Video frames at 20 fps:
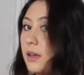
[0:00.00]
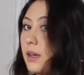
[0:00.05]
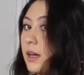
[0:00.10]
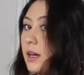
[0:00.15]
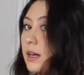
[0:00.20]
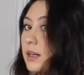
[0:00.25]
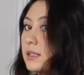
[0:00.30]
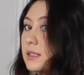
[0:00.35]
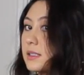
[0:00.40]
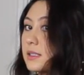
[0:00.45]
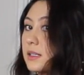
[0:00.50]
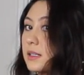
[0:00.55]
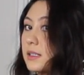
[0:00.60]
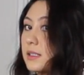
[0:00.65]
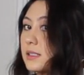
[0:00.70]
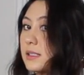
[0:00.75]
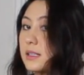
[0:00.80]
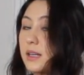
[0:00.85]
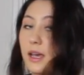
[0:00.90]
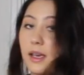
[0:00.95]
and it's gonna
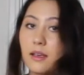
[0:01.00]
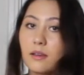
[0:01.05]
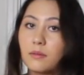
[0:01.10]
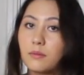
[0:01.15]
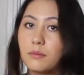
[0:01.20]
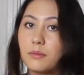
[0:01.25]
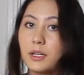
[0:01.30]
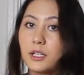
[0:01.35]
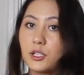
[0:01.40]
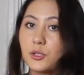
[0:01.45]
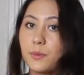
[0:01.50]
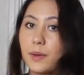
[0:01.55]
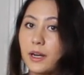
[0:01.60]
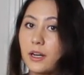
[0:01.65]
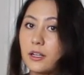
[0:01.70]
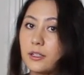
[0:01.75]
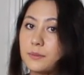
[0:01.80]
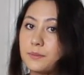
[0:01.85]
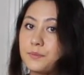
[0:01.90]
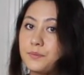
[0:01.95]
stay much
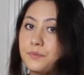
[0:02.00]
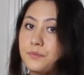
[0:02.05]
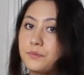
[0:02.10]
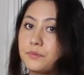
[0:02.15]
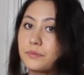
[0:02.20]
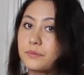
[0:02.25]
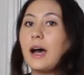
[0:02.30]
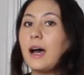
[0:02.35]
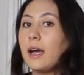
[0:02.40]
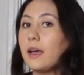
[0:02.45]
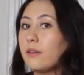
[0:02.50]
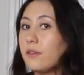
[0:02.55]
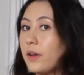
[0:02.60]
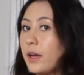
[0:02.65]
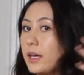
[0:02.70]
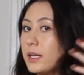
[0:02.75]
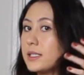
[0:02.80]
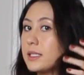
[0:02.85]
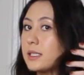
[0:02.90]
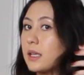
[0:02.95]
better. I've
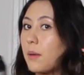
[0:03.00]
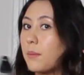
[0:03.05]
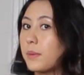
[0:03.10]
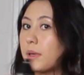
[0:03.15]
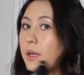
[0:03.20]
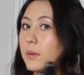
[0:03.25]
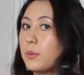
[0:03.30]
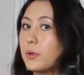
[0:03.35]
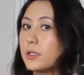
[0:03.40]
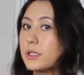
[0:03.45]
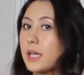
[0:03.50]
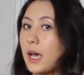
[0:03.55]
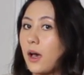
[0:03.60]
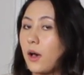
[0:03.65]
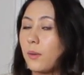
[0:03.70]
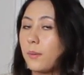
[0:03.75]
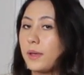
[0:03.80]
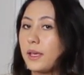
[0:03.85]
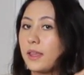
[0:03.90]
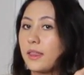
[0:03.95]
had some people
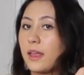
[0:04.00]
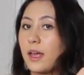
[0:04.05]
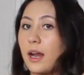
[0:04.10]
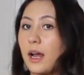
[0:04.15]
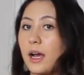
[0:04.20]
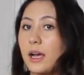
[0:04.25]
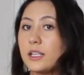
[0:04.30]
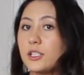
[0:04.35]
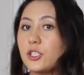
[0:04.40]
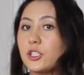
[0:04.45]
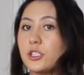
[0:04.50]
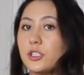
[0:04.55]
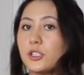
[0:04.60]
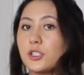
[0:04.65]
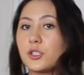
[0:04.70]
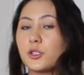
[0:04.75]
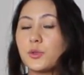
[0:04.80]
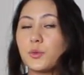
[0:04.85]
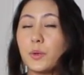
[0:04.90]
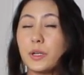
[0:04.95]
tell me that I should
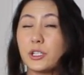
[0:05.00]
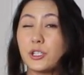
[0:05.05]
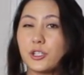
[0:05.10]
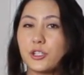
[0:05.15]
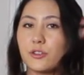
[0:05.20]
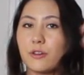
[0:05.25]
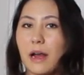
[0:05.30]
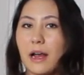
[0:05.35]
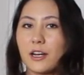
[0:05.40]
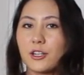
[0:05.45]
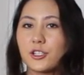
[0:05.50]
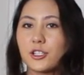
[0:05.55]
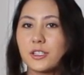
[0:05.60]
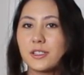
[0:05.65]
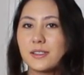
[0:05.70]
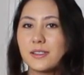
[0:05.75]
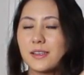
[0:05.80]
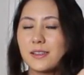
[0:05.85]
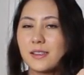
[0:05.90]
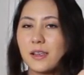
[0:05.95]
switch
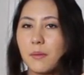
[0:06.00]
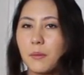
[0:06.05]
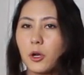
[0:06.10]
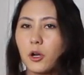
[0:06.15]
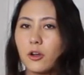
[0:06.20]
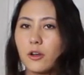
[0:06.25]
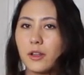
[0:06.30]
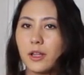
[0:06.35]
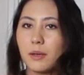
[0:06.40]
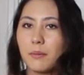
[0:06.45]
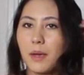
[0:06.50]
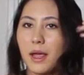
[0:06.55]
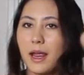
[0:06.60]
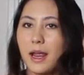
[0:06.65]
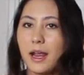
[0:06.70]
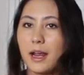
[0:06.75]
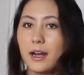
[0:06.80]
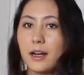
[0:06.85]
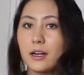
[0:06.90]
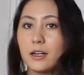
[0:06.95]
directions as I'm curling my
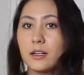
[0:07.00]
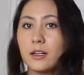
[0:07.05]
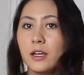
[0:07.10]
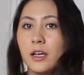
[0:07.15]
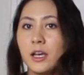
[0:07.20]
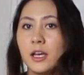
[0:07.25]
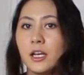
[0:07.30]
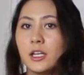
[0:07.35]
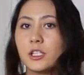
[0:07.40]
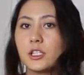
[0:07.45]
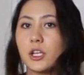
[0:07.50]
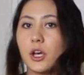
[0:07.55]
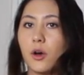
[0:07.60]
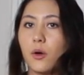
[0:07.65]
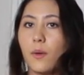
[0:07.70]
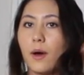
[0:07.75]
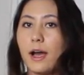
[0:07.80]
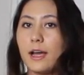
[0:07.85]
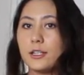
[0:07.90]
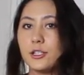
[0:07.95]
hair.
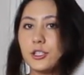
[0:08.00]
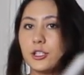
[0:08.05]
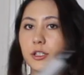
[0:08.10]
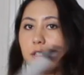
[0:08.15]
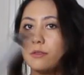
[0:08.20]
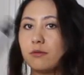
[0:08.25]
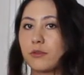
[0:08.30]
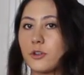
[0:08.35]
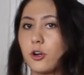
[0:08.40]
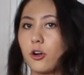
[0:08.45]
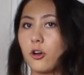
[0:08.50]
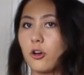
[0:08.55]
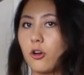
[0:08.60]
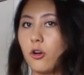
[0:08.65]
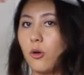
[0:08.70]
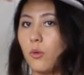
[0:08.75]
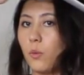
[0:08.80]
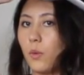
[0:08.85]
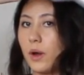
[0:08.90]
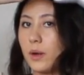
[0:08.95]
So I should
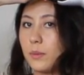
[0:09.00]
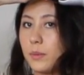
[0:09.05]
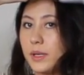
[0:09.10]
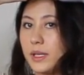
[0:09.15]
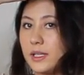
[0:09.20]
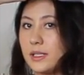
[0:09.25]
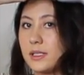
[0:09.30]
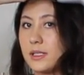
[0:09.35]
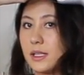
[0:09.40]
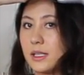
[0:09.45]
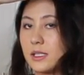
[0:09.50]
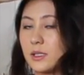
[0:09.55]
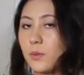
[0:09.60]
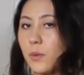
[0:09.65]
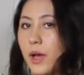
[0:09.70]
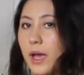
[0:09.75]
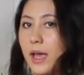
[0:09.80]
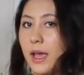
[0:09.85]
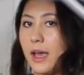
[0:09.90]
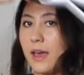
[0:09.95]
curl one piece this
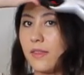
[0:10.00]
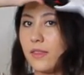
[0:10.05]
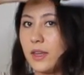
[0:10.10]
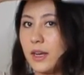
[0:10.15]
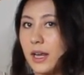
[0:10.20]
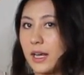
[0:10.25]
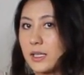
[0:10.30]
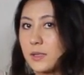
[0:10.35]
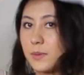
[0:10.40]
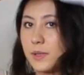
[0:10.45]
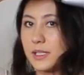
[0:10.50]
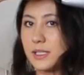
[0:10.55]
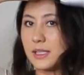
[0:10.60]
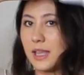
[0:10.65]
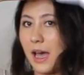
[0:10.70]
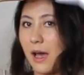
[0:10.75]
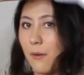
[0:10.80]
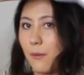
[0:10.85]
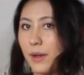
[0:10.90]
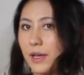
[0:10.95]
way and the next piece
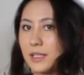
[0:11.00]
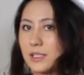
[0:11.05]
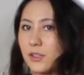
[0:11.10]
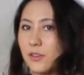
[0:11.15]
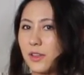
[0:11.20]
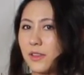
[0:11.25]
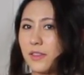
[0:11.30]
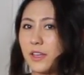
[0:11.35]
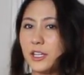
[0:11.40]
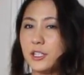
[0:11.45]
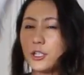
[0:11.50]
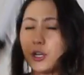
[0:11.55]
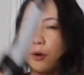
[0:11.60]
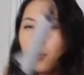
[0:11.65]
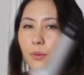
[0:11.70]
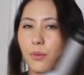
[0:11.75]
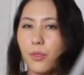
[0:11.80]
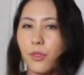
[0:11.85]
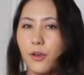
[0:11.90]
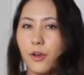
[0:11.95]
that way so that they
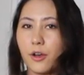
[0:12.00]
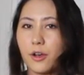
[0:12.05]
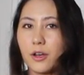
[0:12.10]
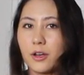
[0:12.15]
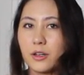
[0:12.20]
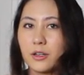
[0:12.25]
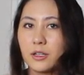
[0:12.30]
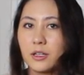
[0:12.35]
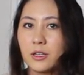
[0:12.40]
don't look